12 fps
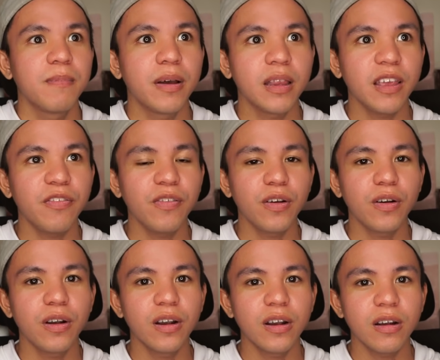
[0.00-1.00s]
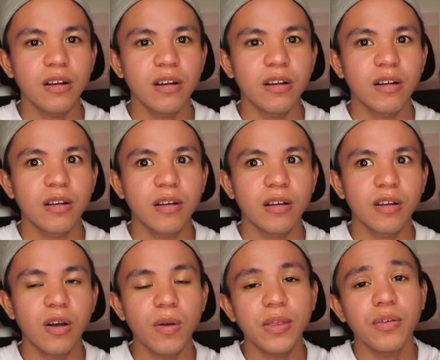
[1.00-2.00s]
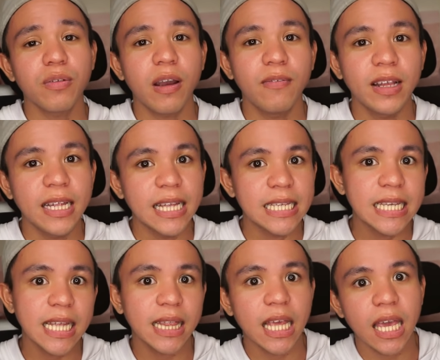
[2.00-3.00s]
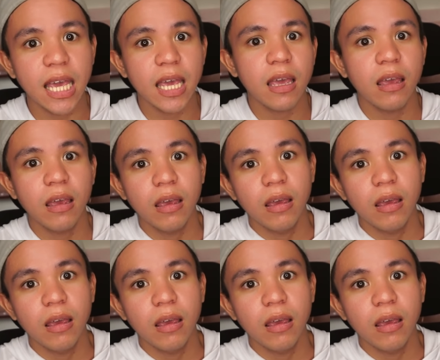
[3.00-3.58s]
But if you're going to travel in the city,